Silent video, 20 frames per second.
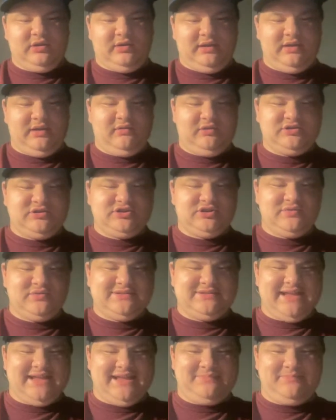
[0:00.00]
England's
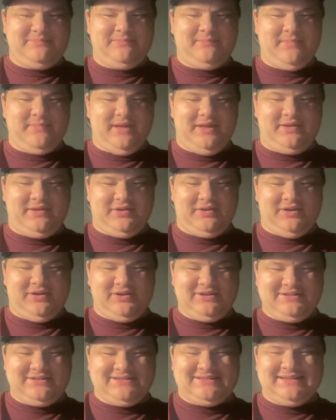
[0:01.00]
newest hate
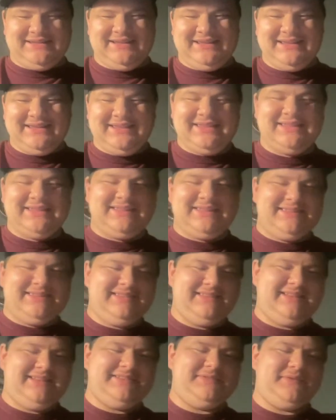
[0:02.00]
makers.
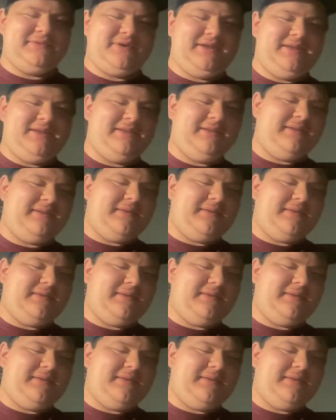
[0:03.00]
That's funny.